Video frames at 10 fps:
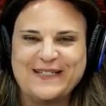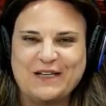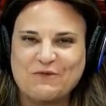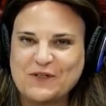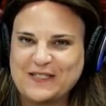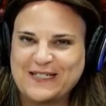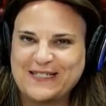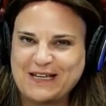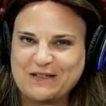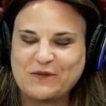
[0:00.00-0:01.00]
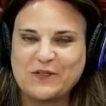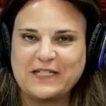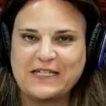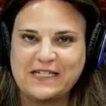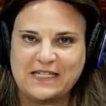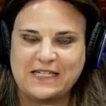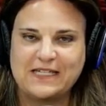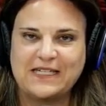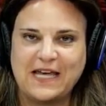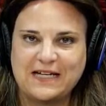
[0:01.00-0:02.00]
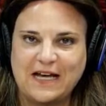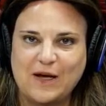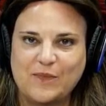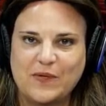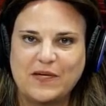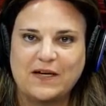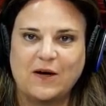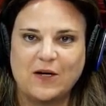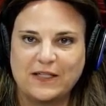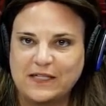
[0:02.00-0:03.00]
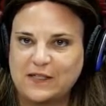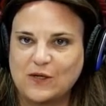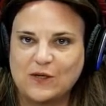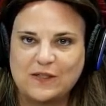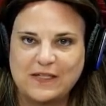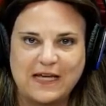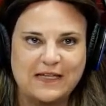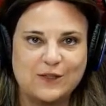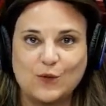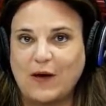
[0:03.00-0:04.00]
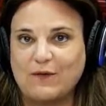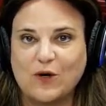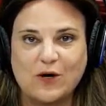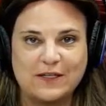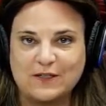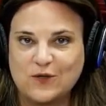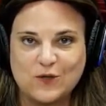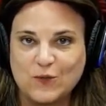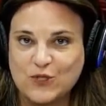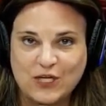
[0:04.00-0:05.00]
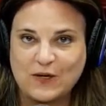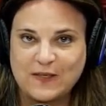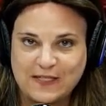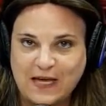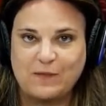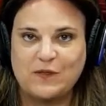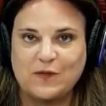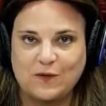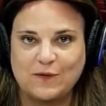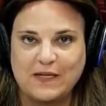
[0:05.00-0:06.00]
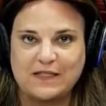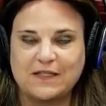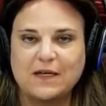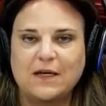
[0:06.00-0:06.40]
if we're successful, is to set up our listeners and whoever our listeners will share this episode with